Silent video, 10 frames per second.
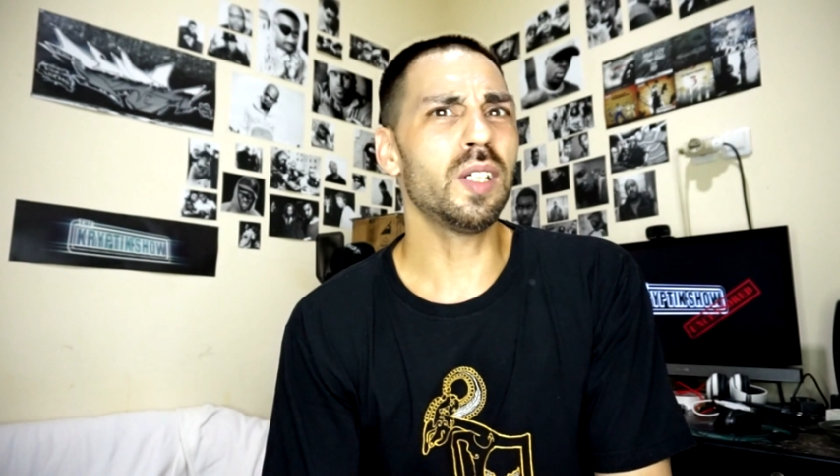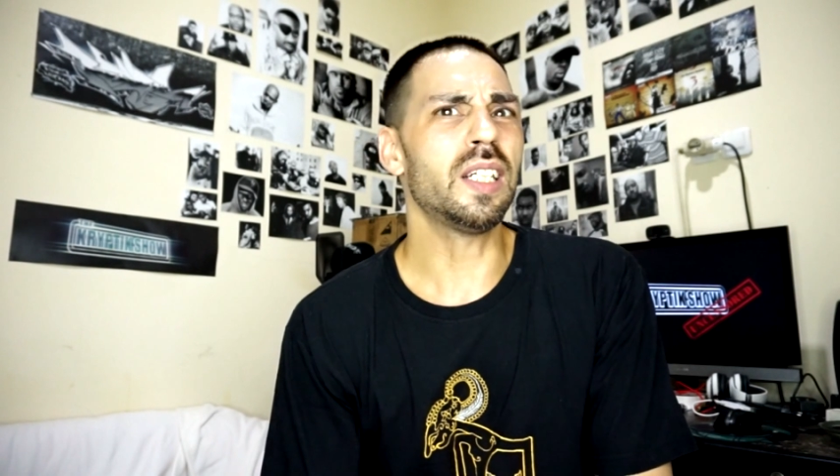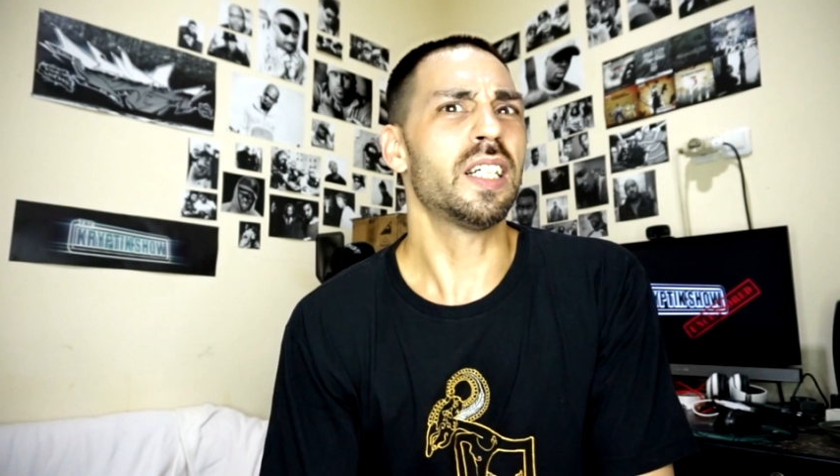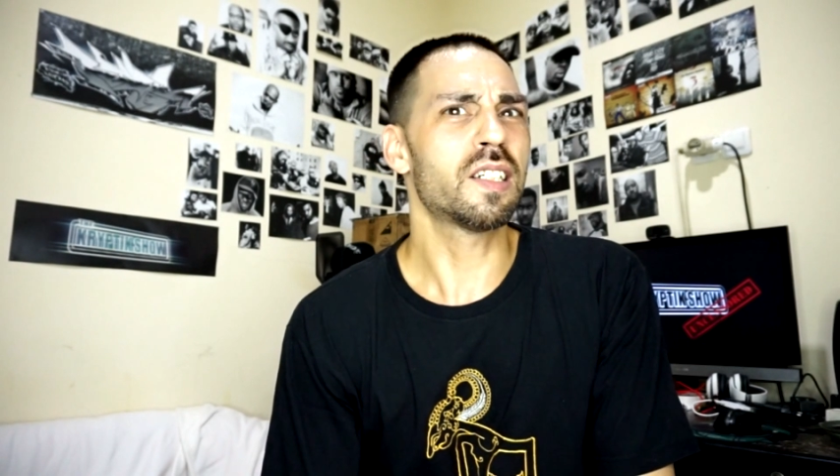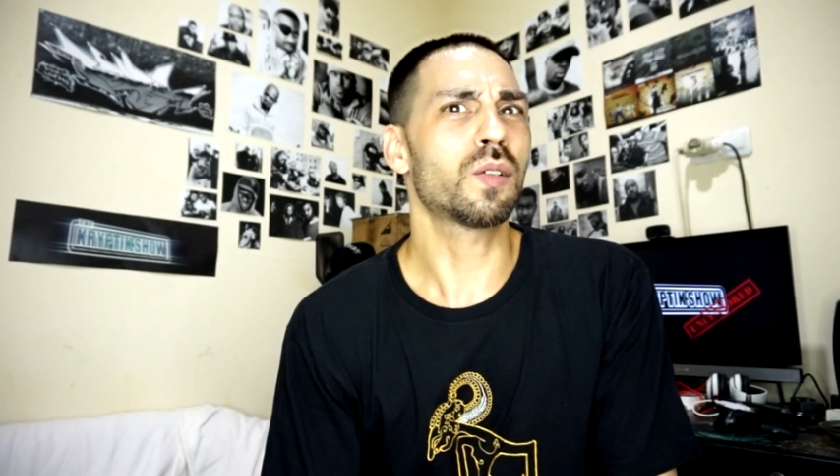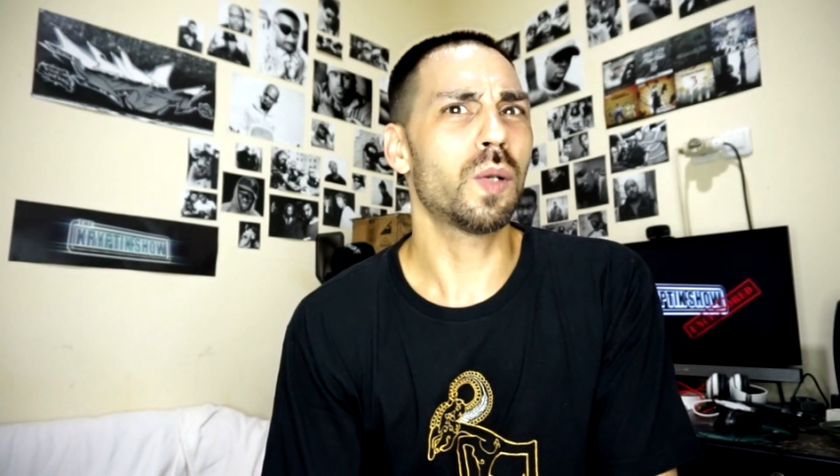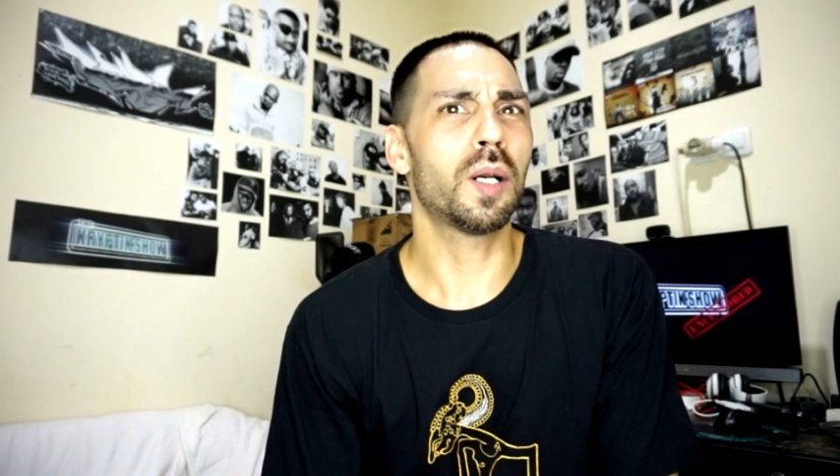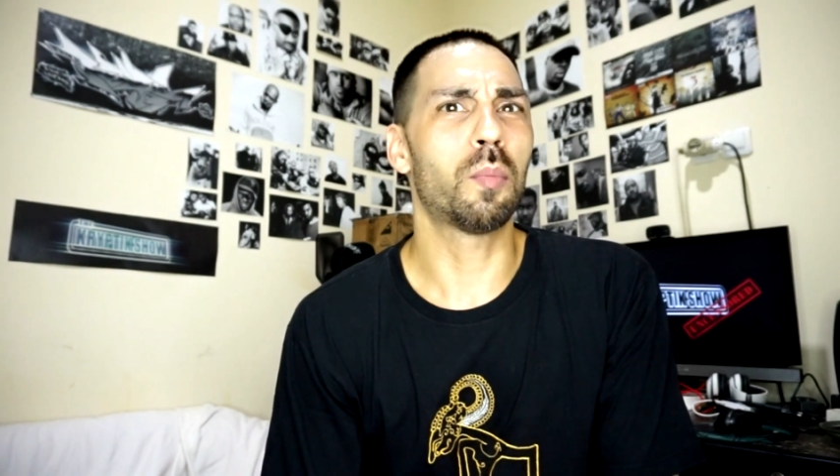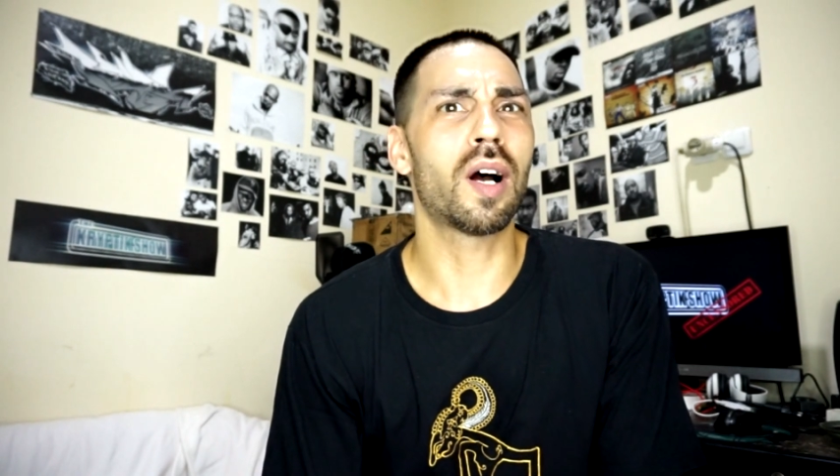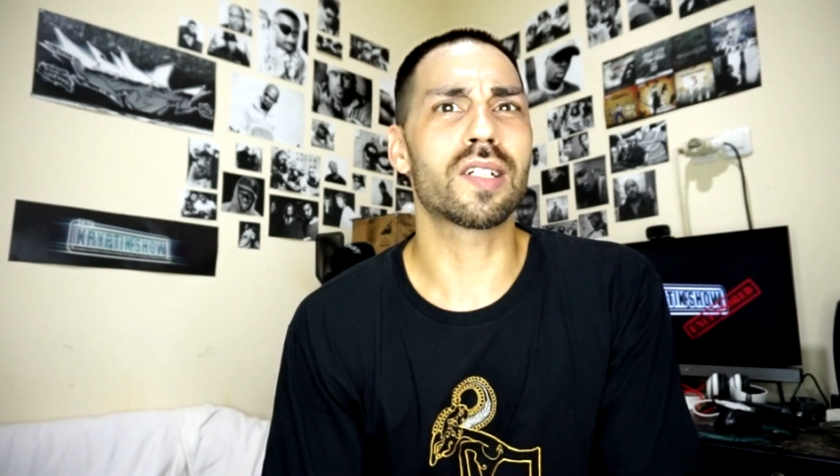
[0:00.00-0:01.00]
really, it's
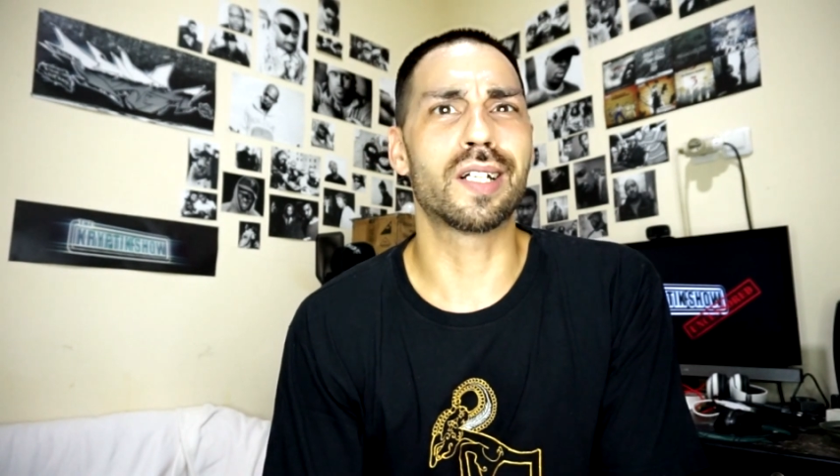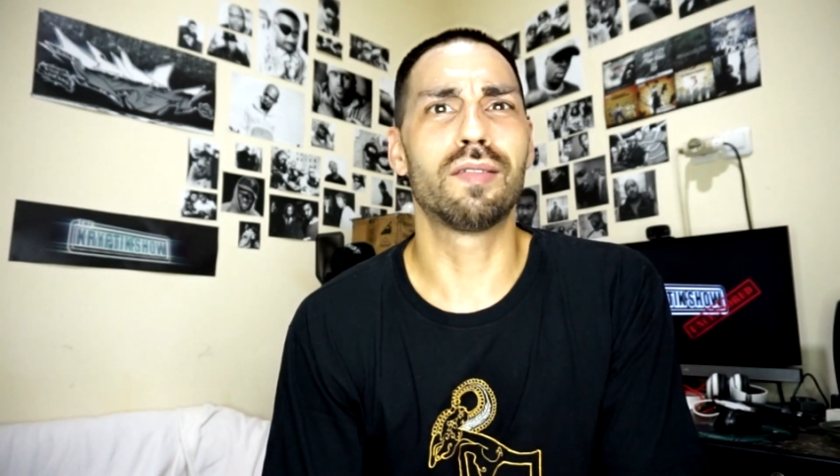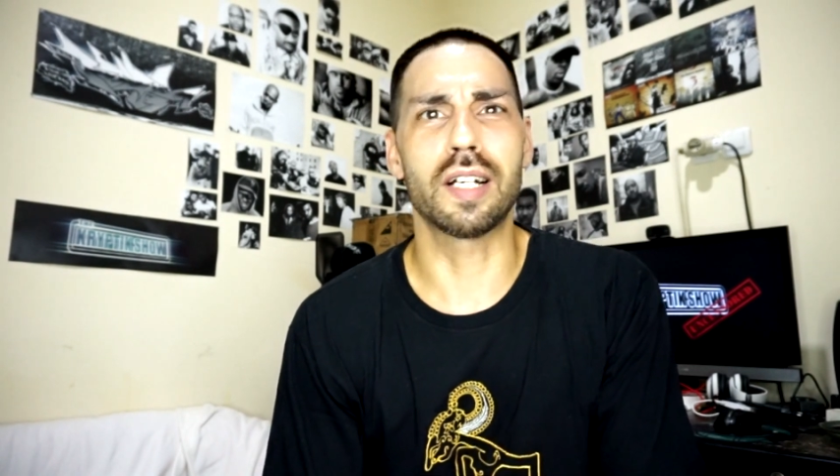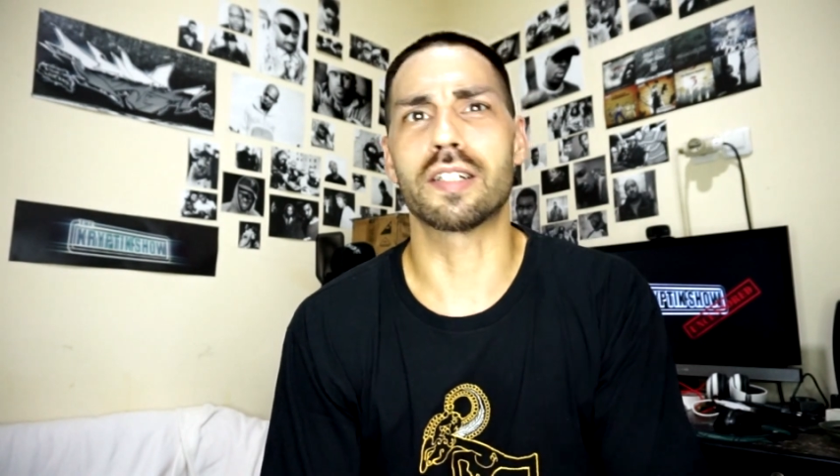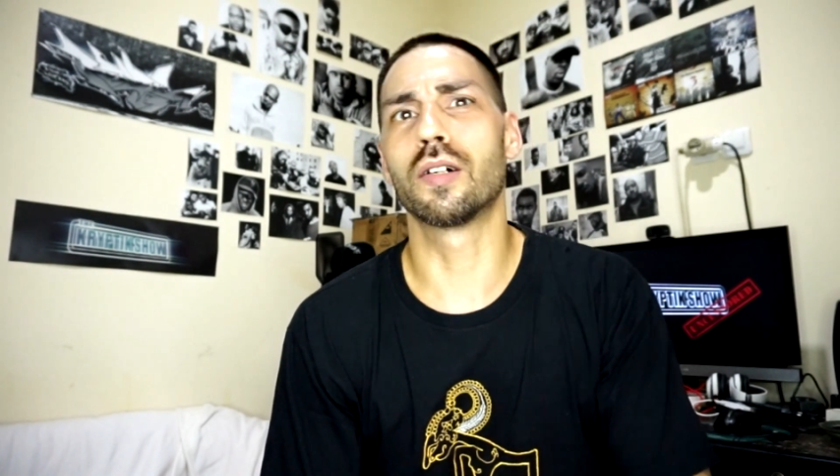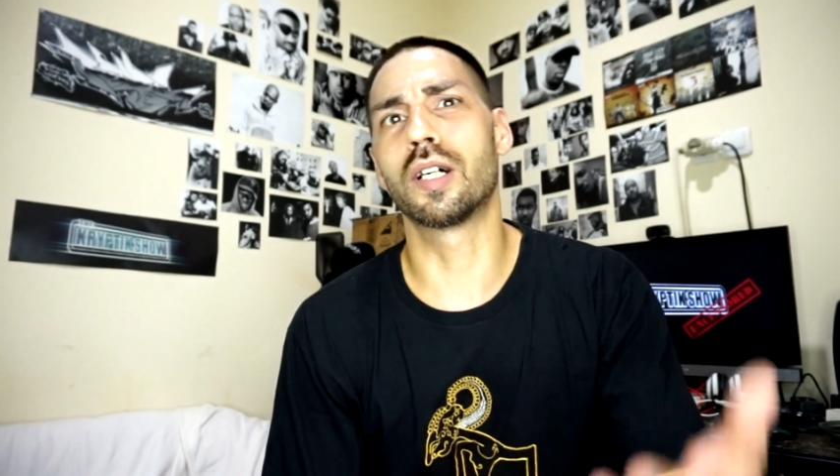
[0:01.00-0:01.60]
quite a positive list.